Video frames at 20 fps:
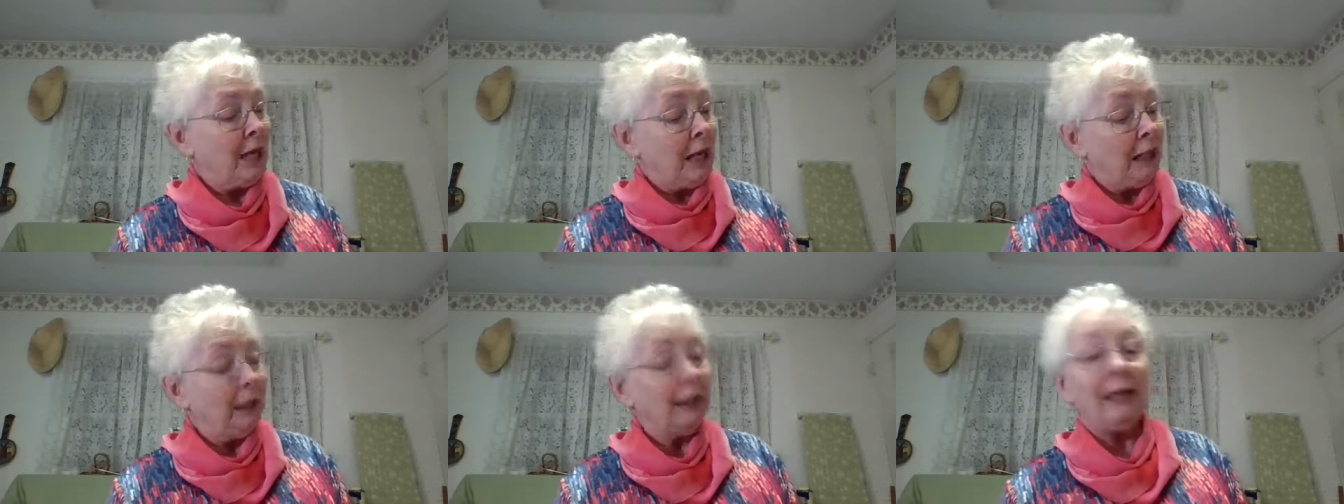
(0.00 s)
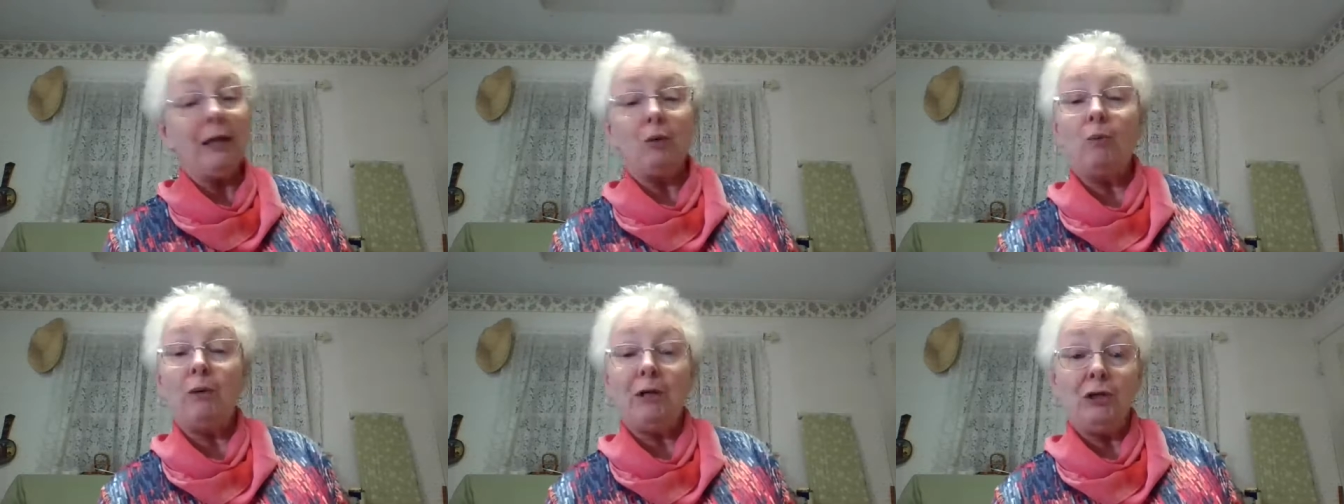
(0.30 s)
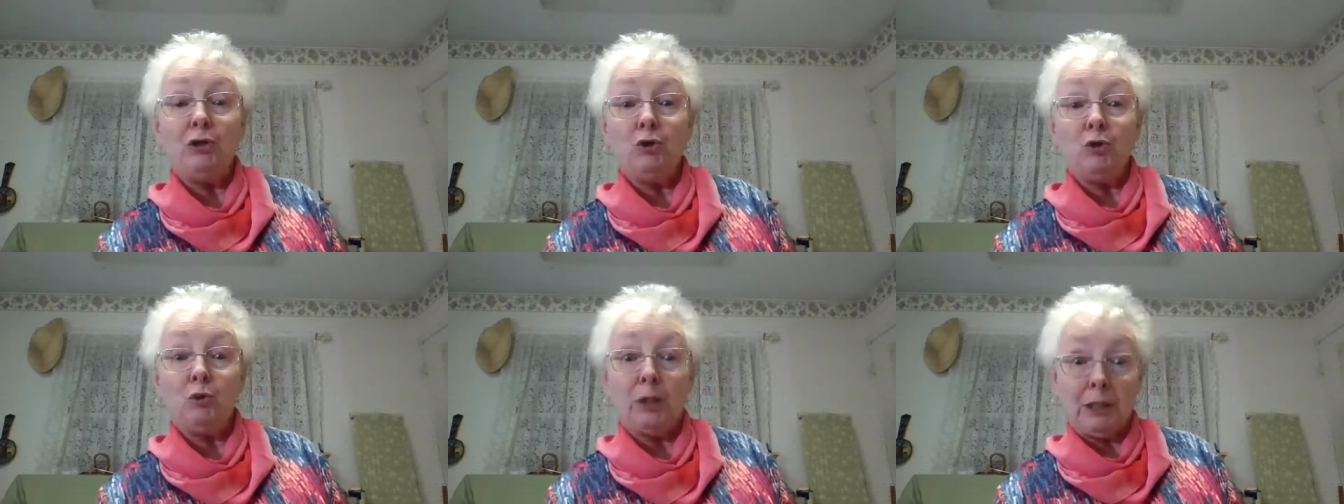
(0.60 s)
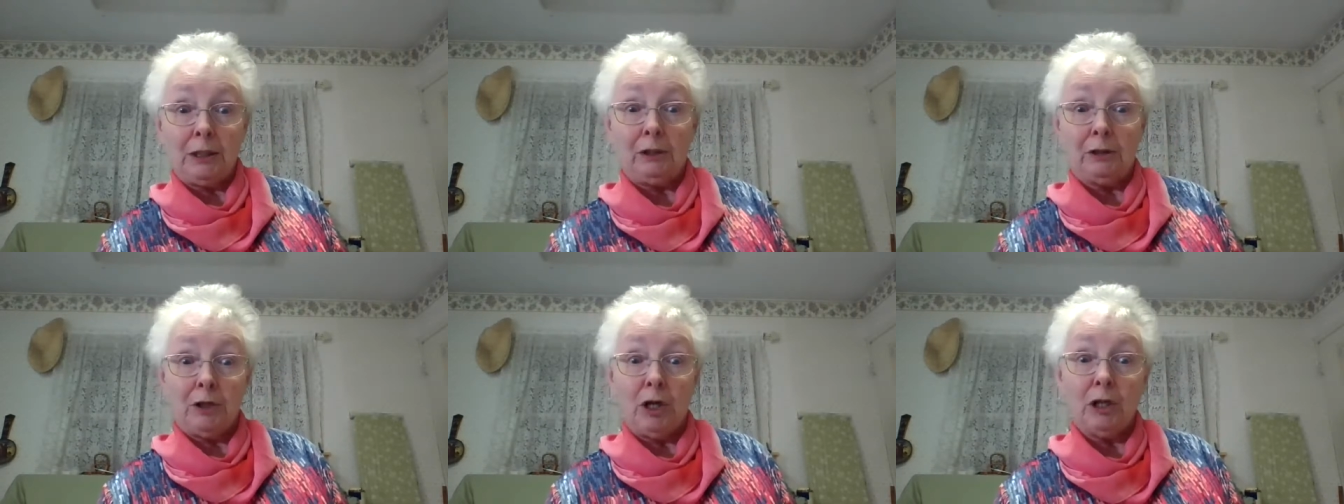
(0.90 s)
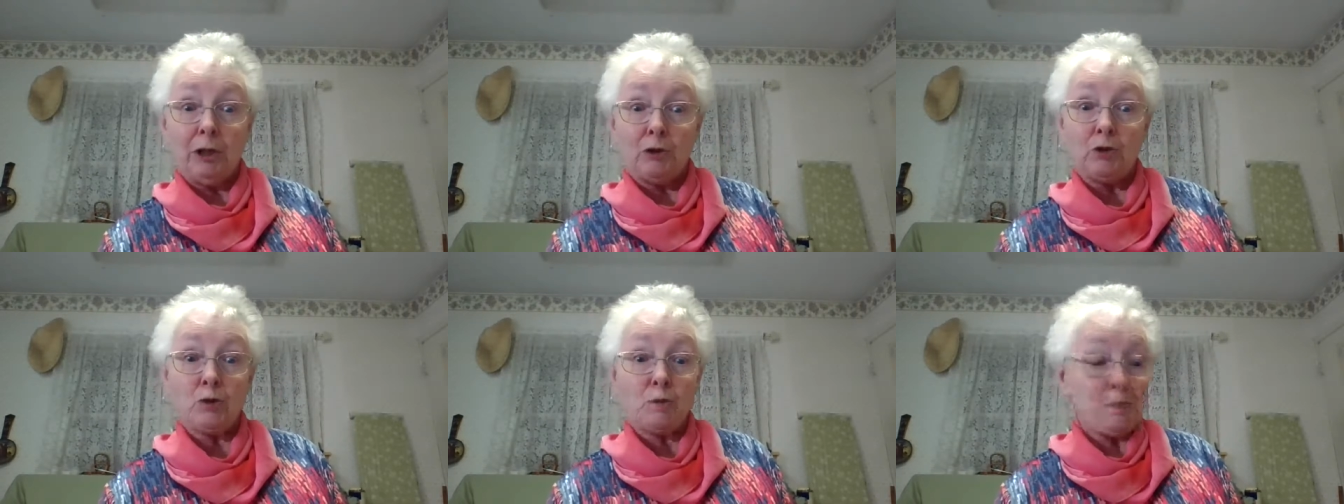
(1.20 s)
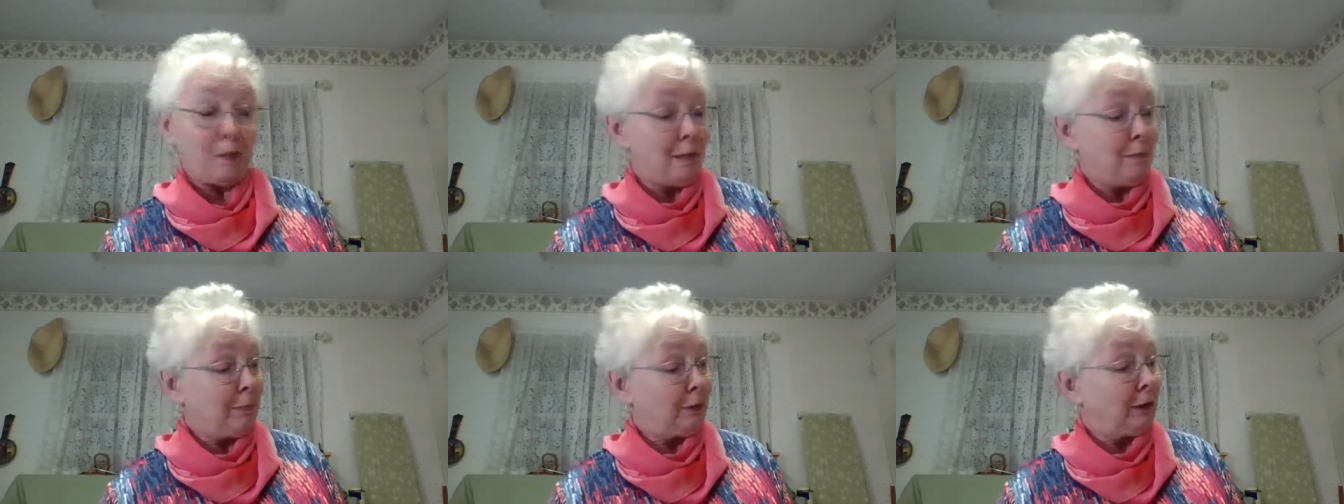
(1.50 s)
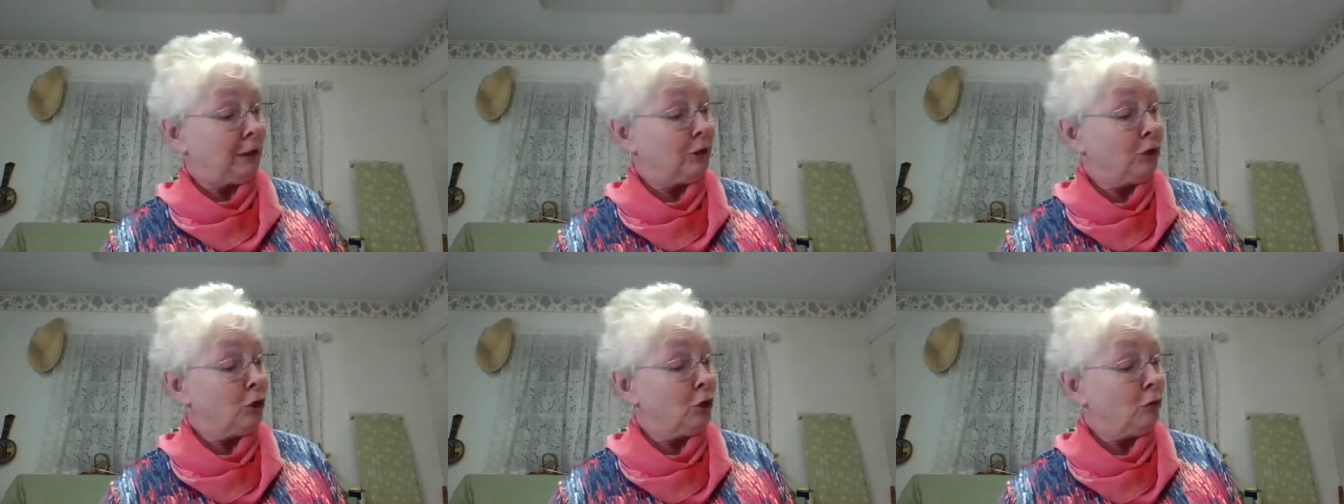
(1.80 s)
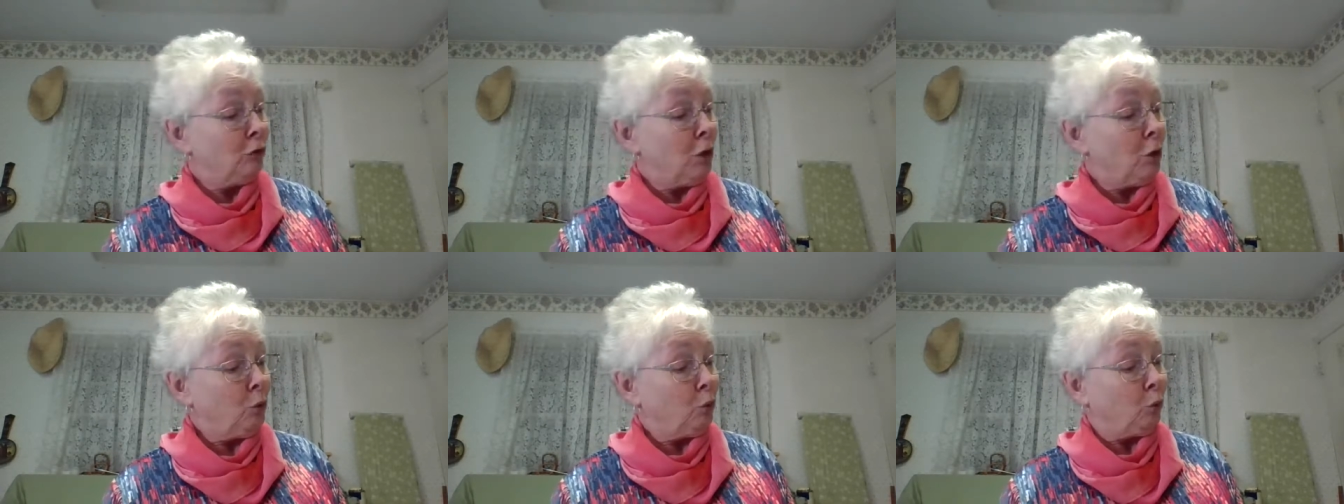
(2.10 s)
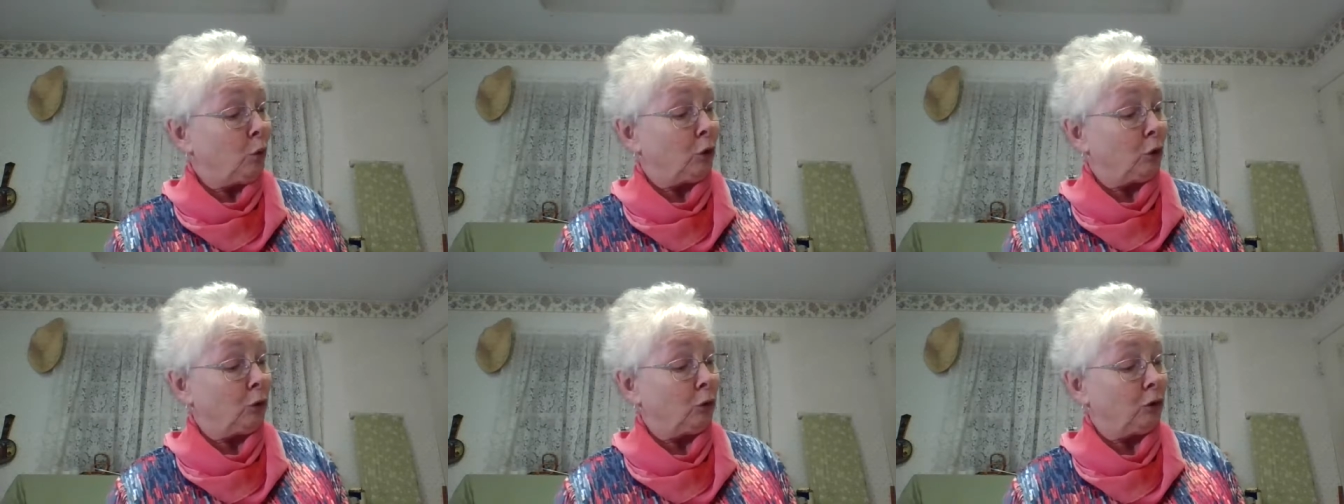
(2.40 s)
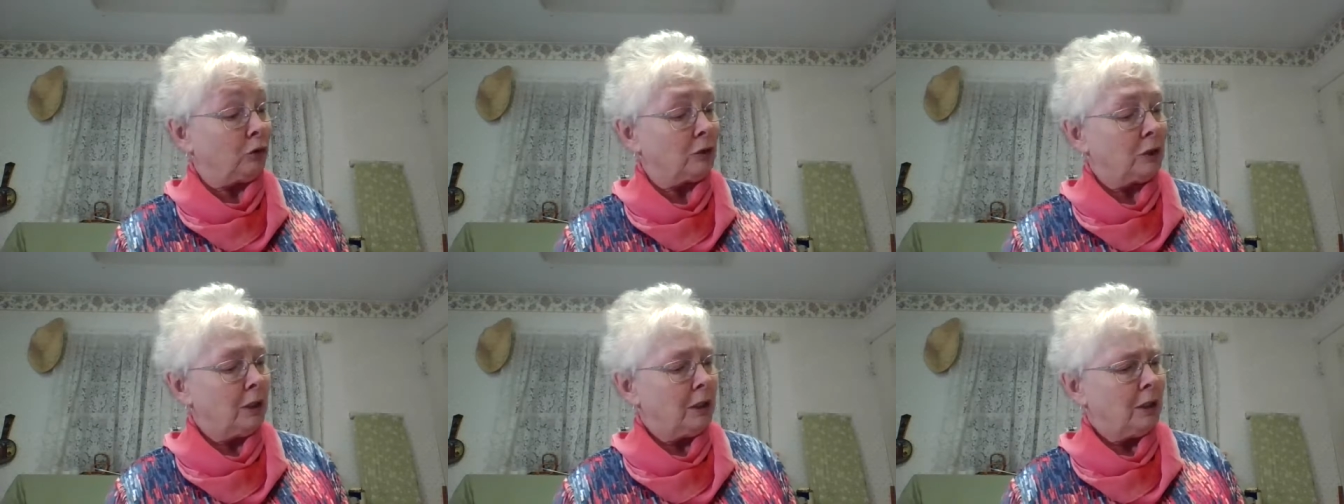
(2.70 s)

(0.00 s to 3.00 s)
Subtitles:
like when you killed all those people in your own world.